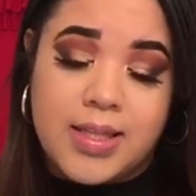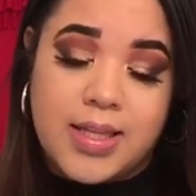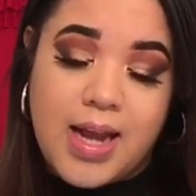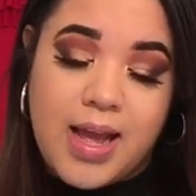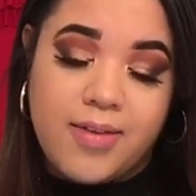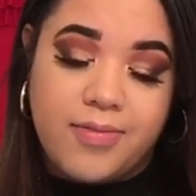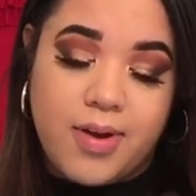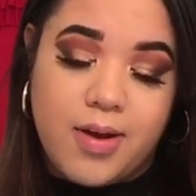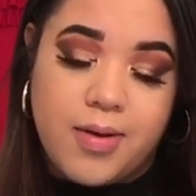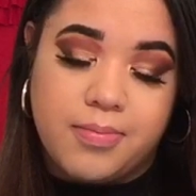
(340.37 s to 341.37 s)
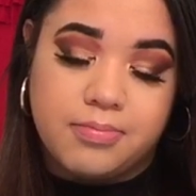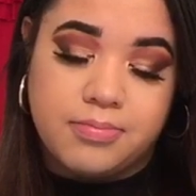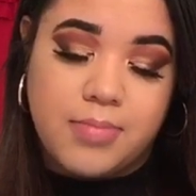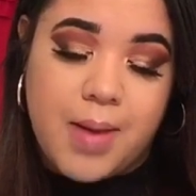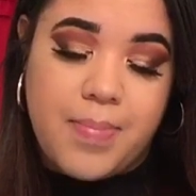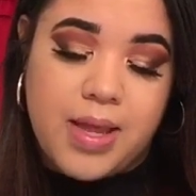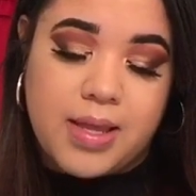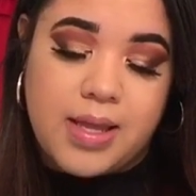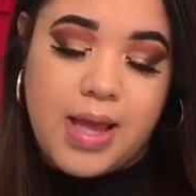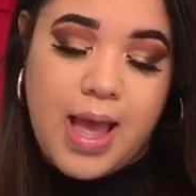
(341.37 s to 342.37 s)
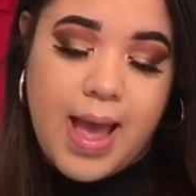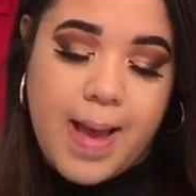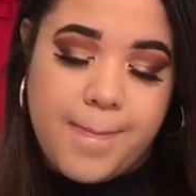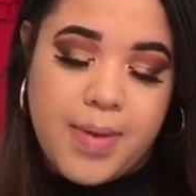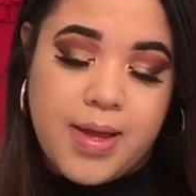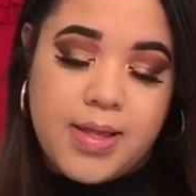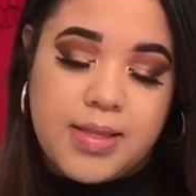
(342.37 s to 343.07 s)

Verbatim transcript: Then I have um, my banking app.